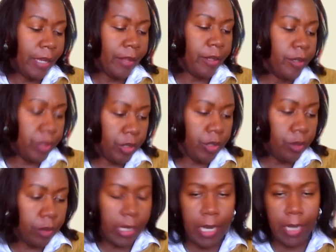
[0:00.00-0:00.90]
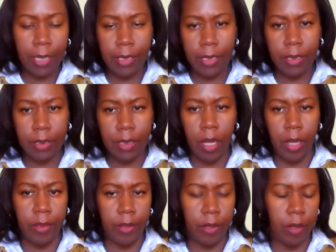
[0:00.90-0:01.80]
There are two colleagues
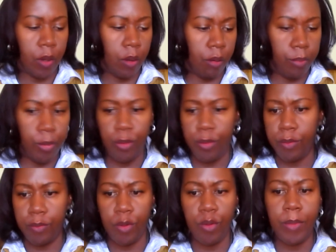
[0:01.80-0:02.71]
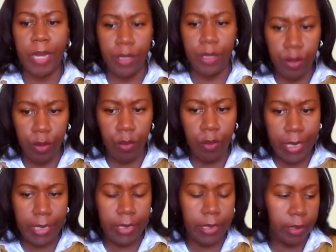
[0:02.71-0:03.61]
on the call, both of whom I know
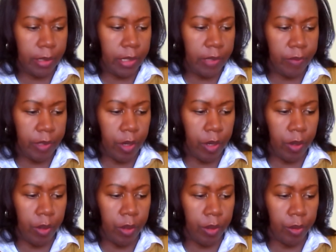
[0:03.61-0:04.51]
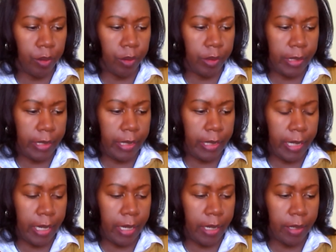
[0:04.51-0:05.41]
need to leave the call early.